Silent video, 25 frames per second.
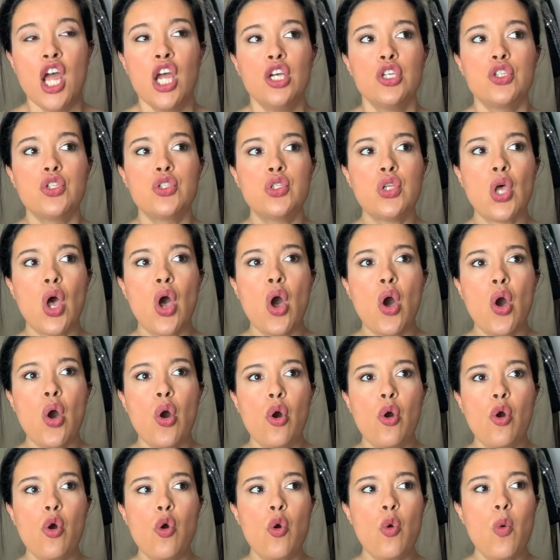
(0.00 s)

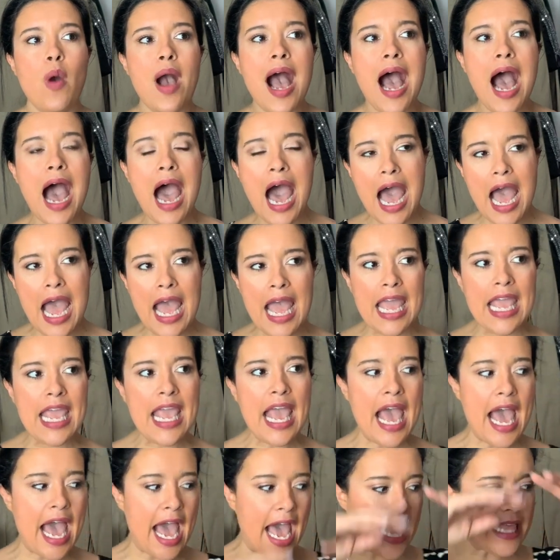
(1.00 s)
So I
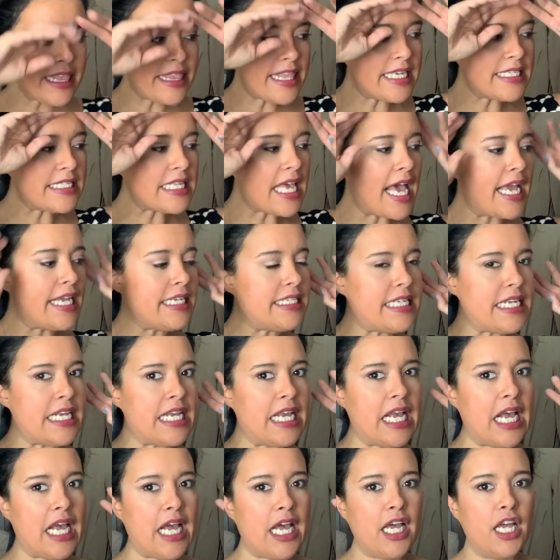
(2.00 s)
had this
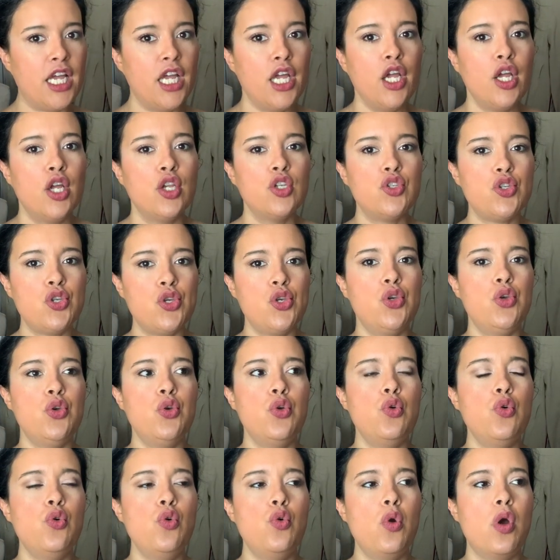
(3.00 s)
idea
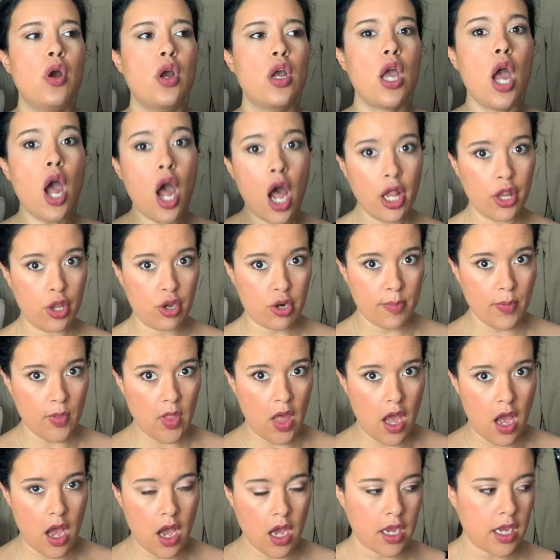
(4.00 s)
to color
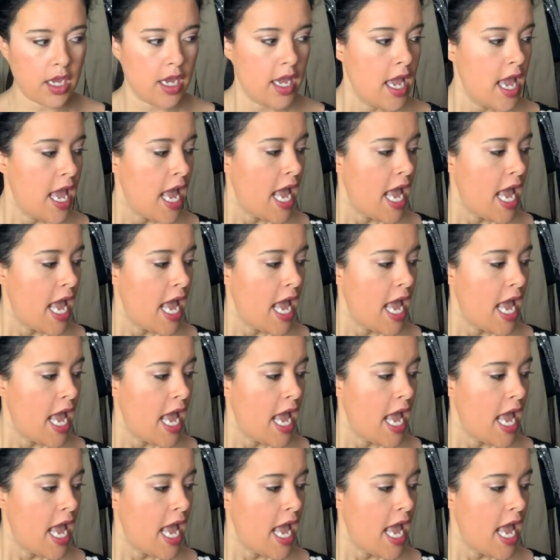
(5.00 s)
block,